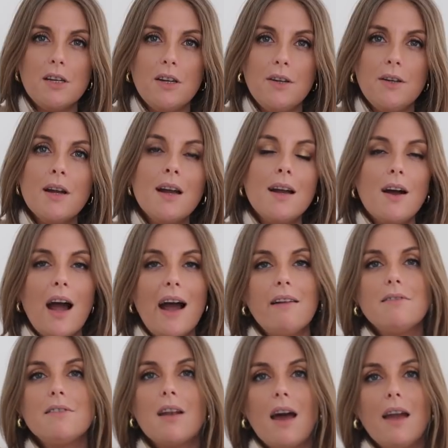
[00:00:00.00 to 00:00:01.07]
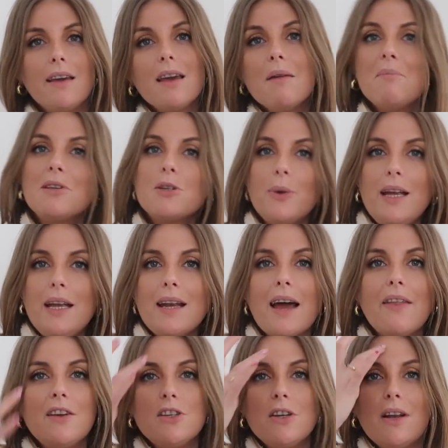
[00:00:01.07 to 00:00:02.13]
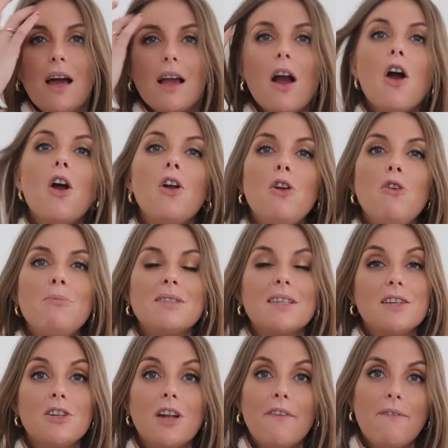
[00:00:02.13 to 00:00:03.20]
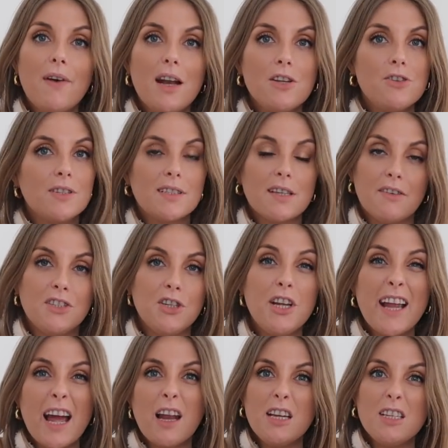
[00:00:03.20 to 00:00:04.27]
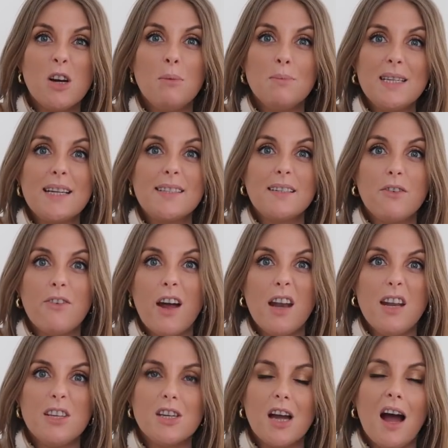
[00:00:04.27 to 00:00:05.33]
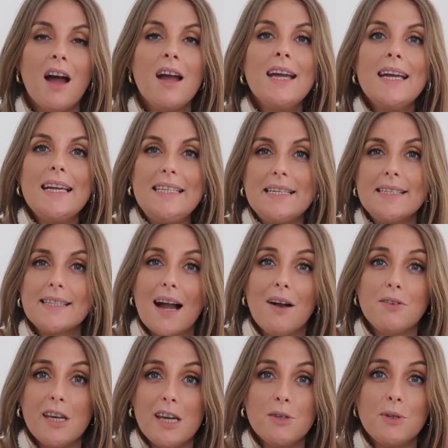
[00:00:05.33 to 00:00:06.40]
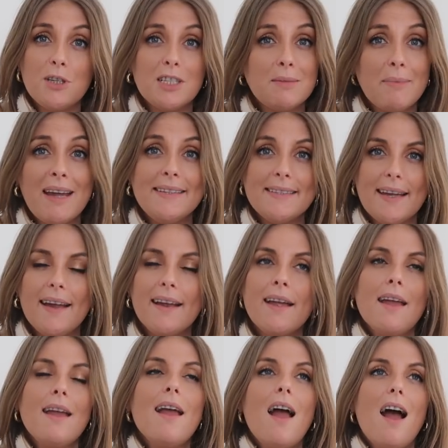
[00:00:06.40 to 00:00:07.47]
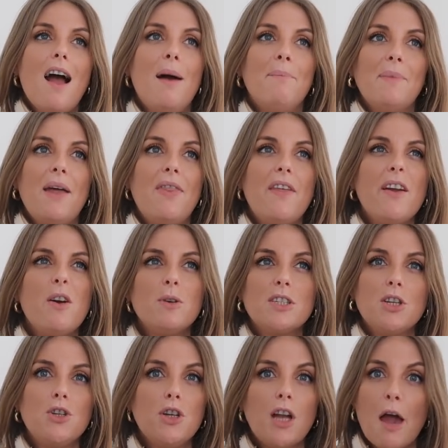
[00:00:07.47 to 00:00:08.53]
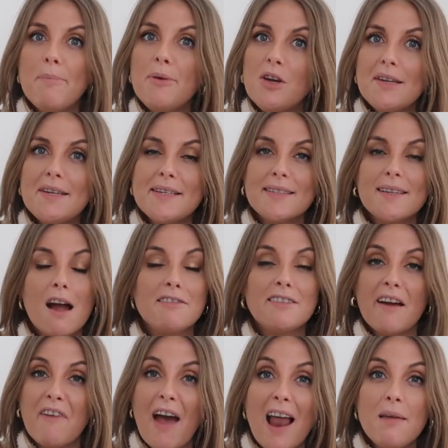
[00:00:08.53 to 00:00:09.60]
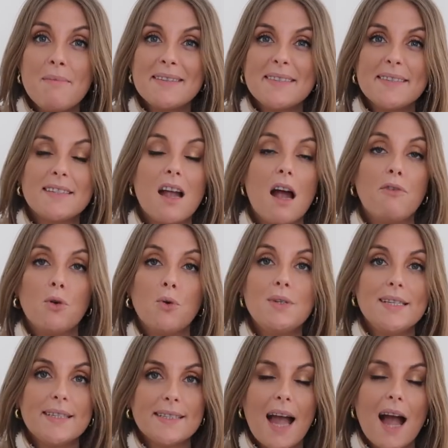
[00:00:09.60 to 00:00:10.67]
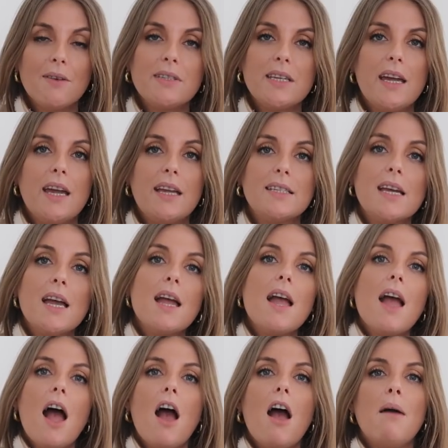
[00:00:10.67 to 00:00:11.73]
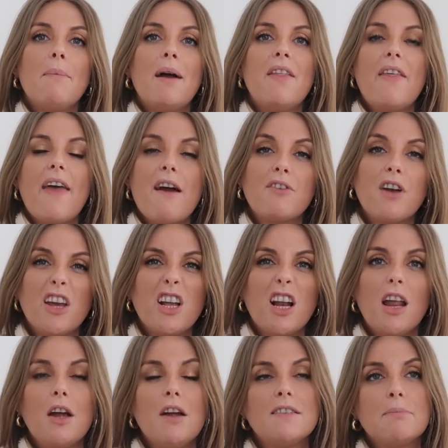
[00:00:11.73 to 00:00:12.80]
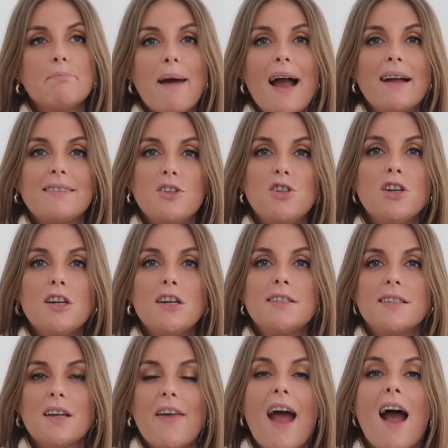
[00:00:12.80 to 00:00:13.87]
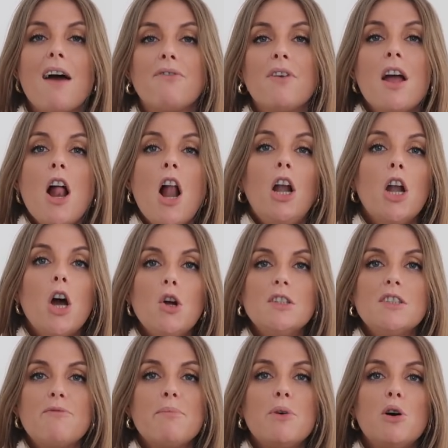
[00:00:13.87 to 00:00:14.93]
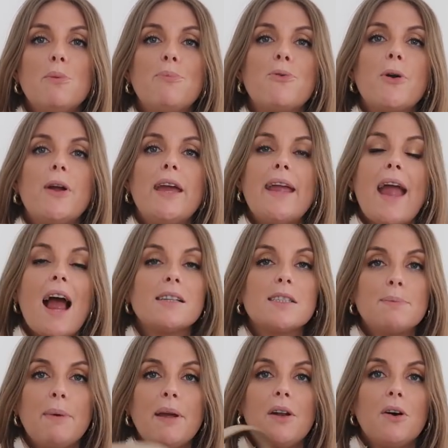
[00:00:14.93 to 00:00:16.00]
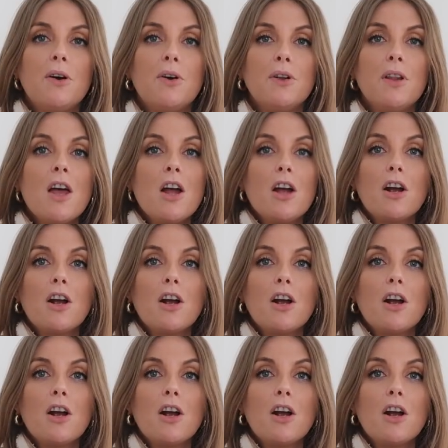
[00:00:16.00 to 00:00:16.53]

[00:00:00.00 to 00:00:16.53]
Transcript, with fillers: too and like in between, and they do like homes, they do like furniture and stuff, so you can get like Tom Dixon furniture discounted, which is amazing, um, and then they also do like beauty stuff, they have Elemis and stuff all discounted, um, and then they have like clothes and bags and shoes, so they have loads of Mulberry, Aspinall,